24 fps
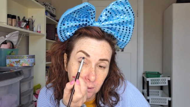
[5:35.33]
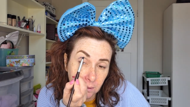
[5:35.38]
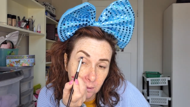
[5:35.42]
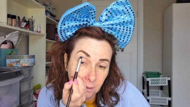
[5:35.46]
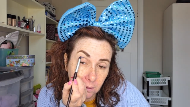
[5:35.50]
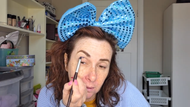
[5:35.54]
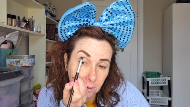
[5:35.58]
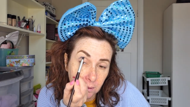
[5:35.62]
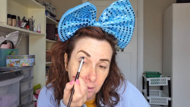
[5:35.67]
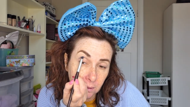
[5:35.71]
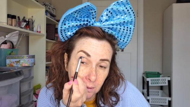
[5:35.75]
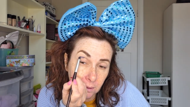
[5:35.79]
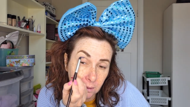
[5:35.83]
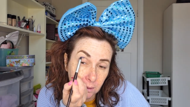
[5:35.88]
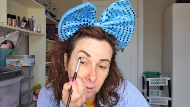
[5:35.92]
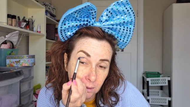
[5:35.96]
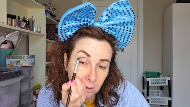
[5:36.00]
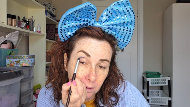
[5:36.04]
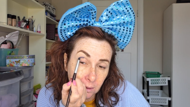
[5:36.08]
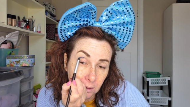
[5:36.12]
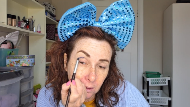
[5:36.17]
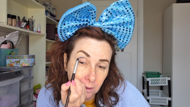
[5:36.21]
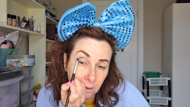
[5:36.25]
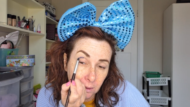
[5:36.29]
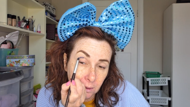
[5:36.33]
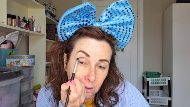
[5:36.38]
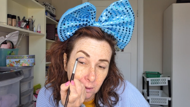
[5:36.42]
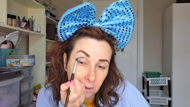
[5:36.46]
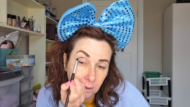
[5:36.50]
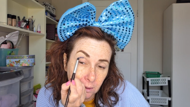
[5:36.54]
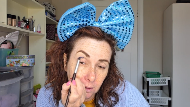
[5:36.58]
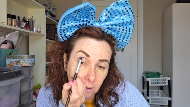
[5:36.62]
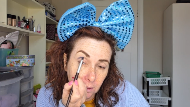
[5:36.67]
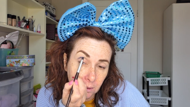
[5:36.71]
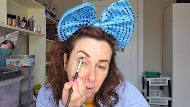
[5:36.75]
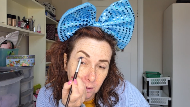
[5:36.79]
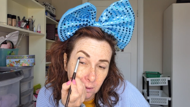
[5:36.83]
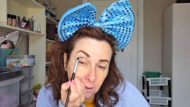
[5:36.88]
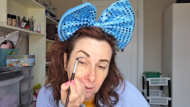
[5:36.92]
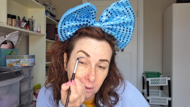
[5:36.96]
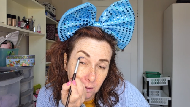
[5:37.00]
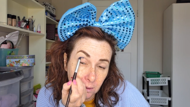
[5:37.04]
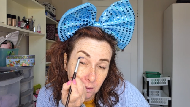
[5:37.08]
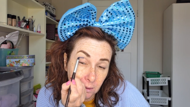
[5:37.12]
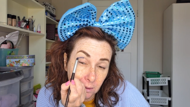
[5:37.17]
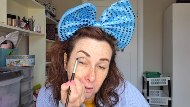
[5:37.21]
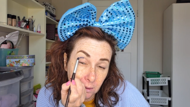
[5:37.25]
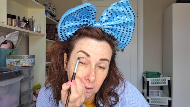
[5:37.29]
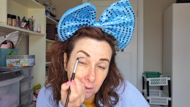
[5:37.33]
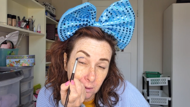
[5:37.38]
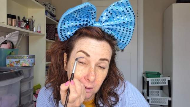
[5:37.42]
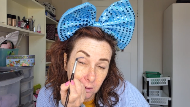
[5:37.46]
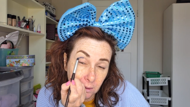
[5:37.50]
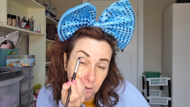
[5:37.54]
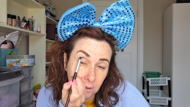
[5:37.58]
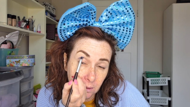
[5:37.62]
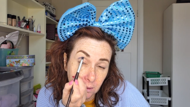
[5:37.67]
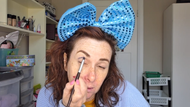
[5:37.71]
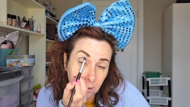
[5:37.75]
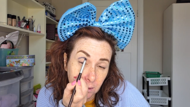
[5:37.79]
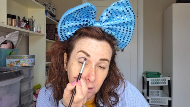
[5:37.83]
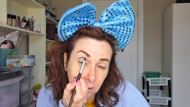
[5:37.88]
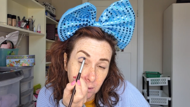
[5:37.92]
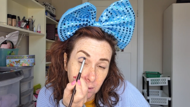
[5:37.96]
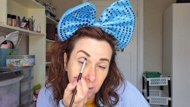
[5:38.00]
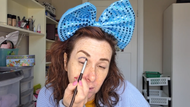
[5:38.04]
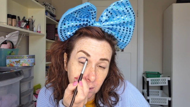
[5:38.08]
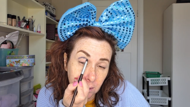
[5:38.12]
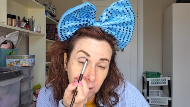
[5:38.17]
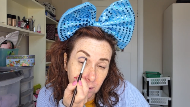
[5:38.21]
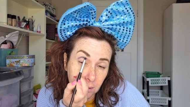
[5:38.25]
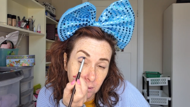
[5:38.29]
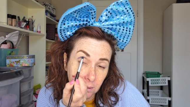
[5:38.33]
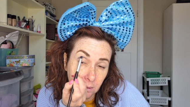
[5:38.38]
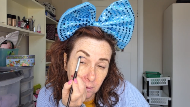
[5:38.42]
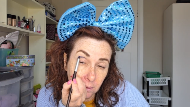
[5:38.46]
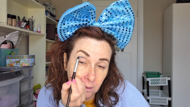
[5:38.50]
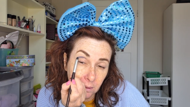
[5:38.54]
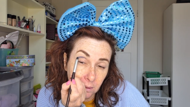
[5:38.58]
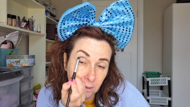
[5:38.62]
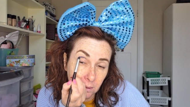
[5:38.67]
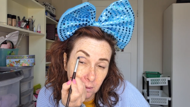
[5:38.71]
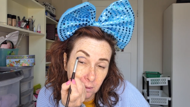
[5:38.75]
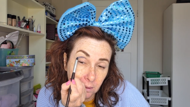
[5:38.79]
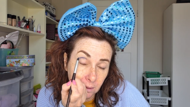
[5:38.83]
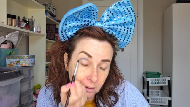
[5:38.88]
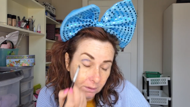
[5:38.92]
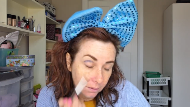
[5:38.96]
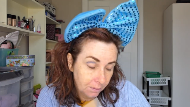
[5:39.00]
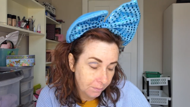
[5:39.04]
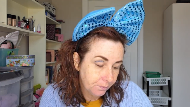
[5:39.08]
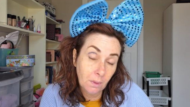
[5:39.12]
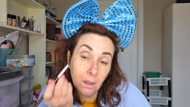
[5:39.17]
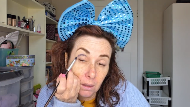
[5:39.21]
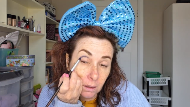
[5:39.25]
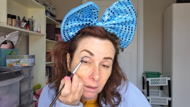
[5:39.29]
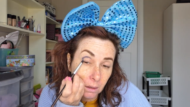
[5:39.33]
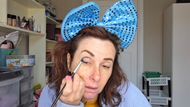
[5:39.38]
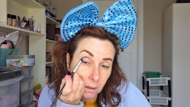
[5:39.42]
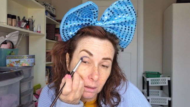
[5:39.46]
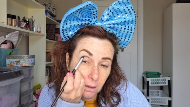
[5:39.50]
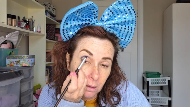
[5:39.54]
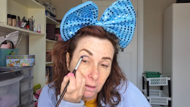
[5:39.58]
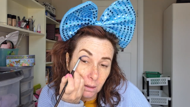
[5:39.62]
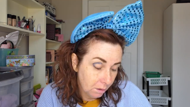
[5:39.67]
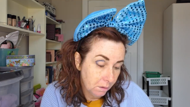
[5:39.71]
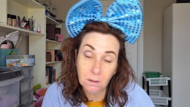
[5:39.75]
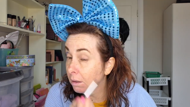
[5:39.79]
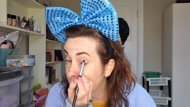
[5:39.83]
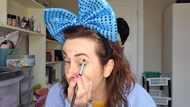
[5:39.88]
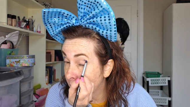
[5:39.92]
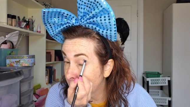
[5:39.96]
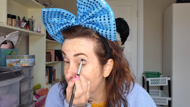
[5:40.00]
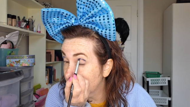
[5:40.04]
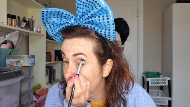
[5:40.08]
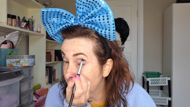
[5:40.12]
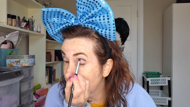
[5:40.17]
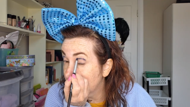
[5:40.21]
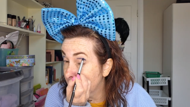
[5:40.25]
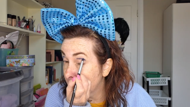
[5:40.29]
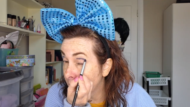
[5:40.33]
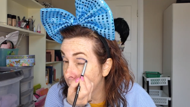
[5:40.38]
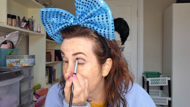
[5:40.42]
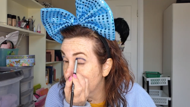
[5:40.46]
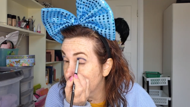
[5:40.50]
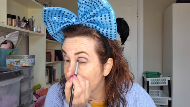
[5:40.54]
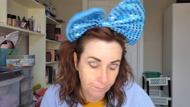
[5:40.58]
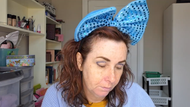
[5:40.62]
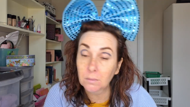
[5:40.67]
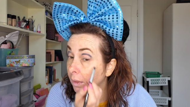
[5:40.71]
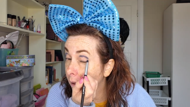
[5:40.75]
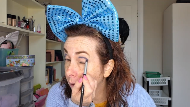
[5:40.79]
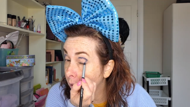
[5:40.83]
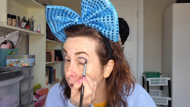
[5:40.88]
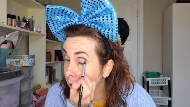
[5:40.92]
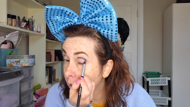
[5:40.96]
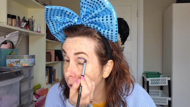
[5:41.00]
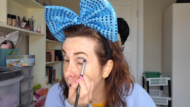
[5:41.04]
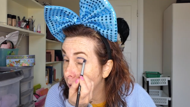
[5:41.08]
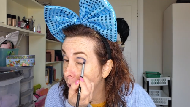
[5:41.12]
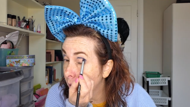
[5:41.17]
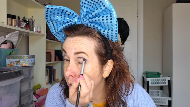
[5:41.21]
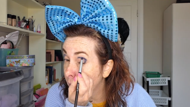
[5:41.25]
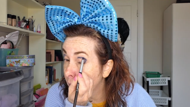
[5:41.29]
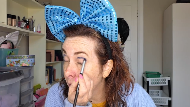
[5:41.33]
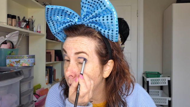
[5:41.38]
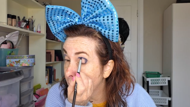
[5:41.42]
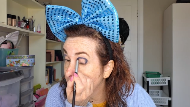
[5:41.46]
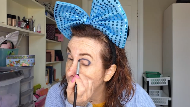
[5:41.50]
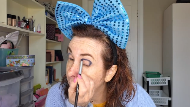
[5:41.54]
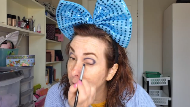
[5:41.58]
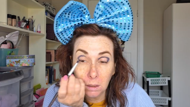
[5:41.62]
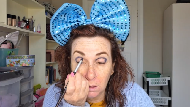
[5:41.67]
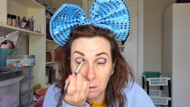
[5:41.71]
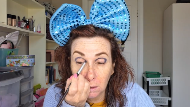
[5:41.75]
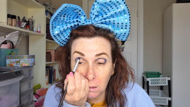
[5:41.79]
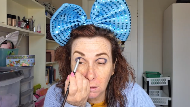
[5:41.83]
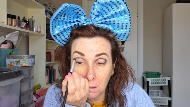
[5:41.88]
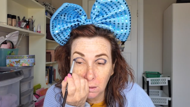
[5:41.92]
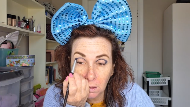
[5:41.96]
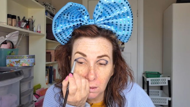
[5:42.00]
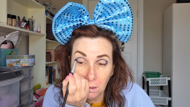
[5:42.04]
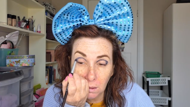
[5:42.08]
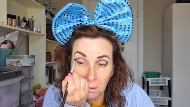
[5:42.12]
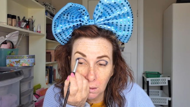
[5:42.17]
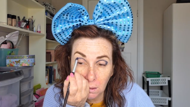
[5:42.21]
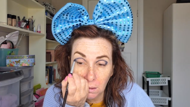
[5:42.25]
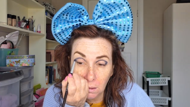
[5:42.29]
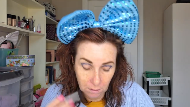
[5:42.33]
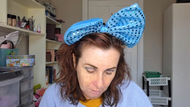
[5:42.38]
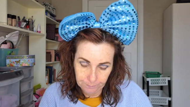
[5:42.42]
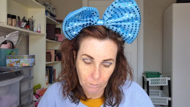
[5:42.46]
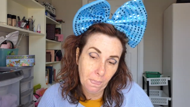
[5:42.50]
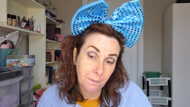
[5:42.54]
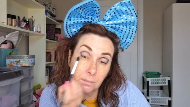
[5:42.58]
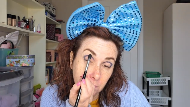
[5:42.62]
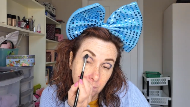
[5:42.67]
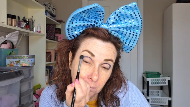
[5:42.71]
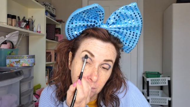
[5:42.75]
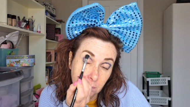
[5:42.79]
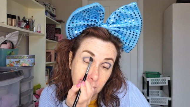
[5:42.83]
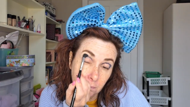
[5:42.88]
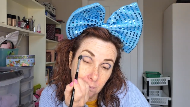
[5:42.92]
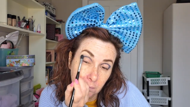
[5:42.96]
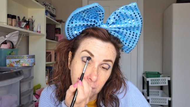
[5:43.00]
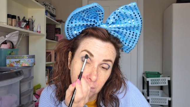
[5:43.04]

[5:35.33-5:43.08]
[no speech]